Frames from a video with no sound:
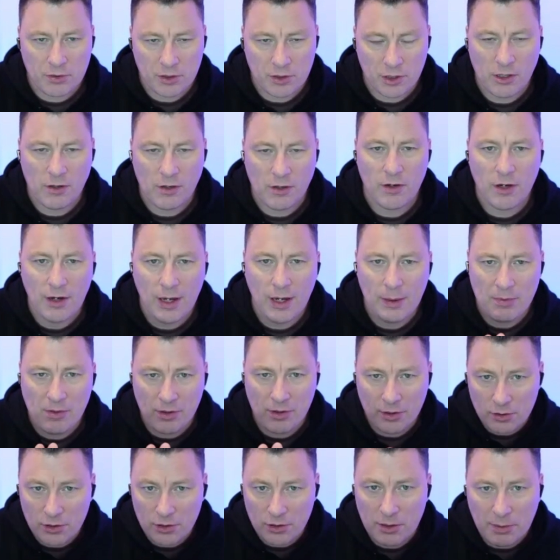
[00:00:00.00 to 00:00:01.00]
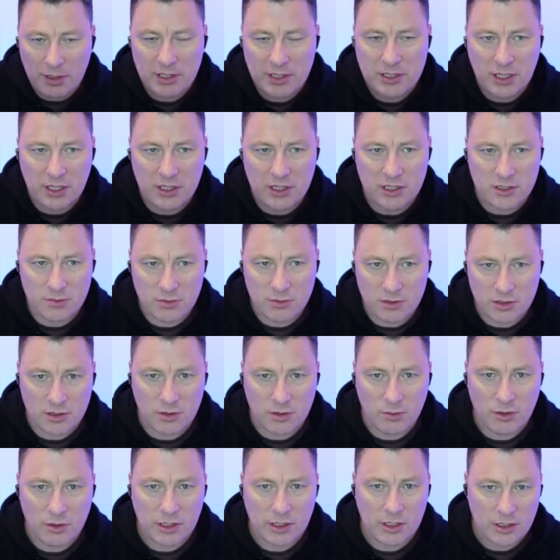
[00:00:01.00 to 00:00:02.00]
that are our absolutely best customers that
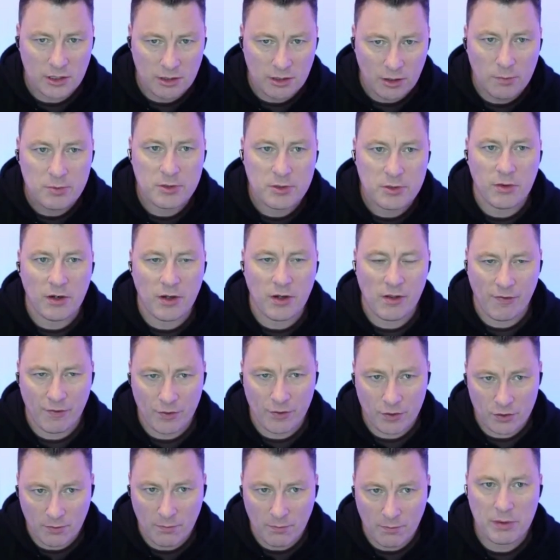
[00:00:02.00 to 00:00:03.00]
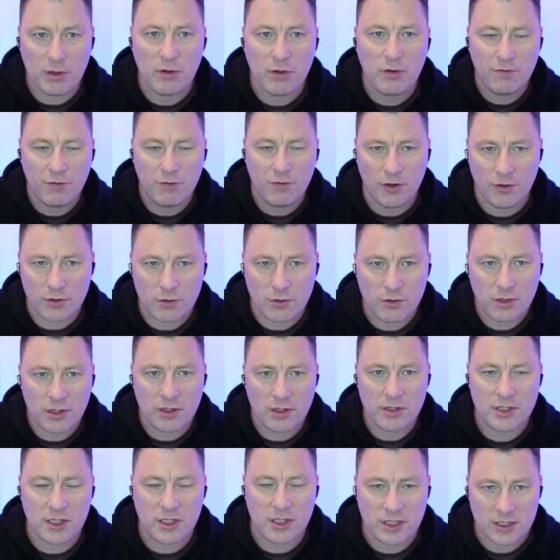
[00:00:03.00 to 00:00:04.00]
we're going to optimize for and build for, and all
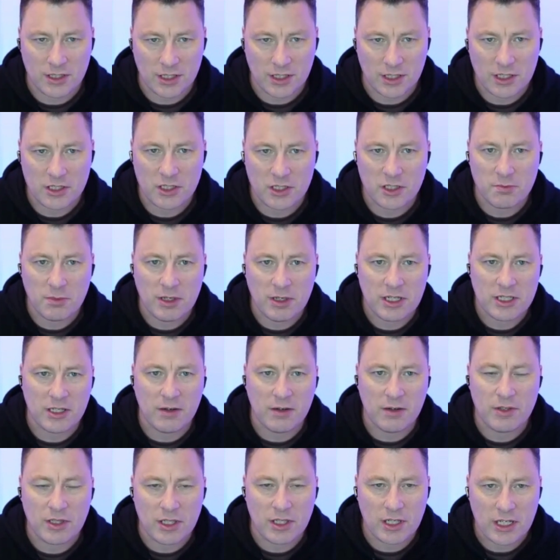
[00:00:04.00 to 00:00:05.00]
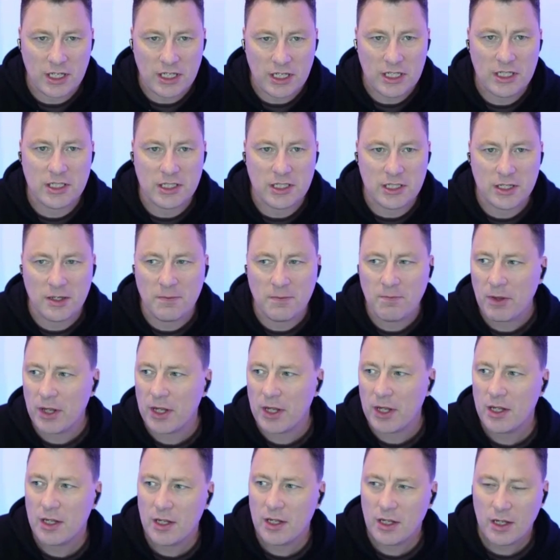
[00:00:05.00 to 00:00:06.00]
those things. Like, it just makes everything easier.
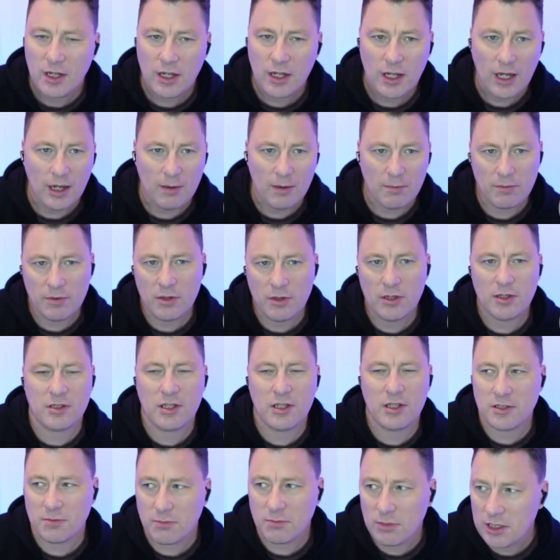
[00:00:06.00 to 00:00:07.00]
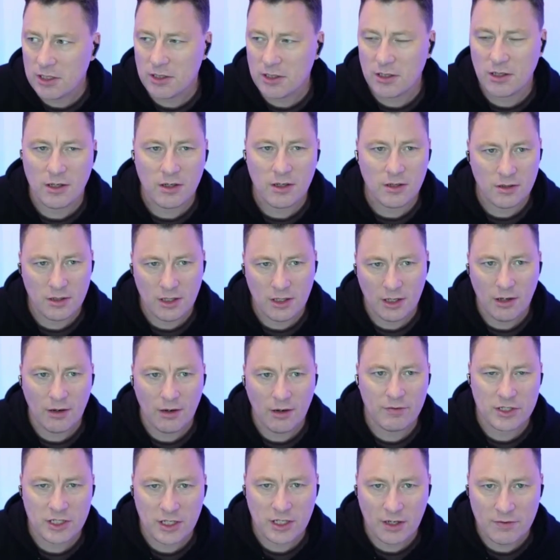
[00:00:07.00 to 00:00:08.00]
Doesn't mean that,
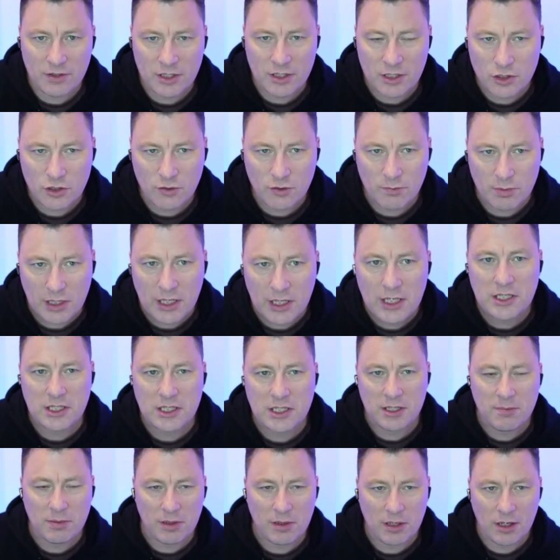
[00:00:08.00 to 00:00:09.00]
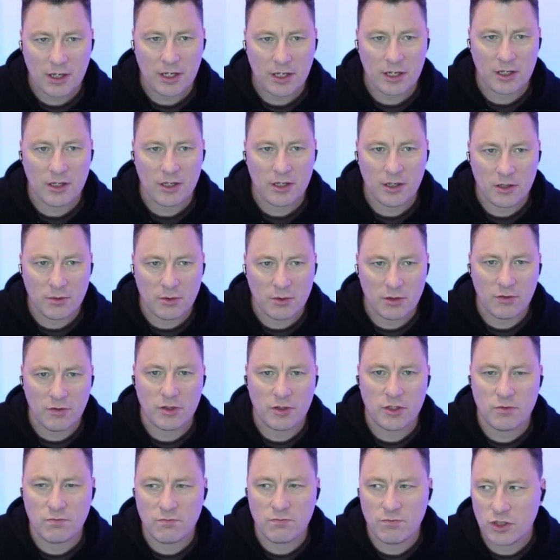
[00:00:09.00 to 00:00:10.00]
obviously everything should be easy, but like, you want
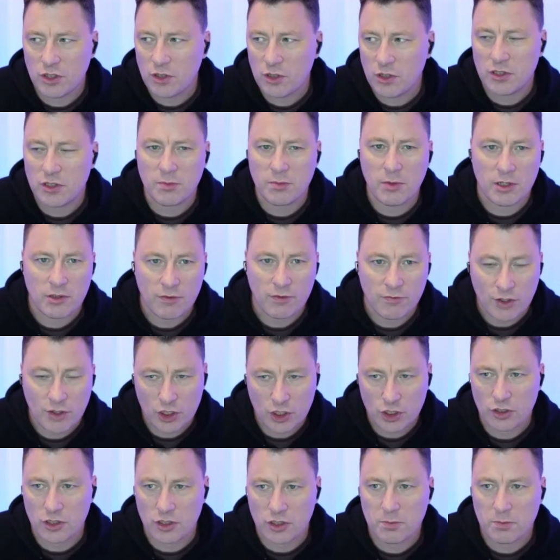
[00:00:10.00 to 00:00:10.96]
to reduce as much friction as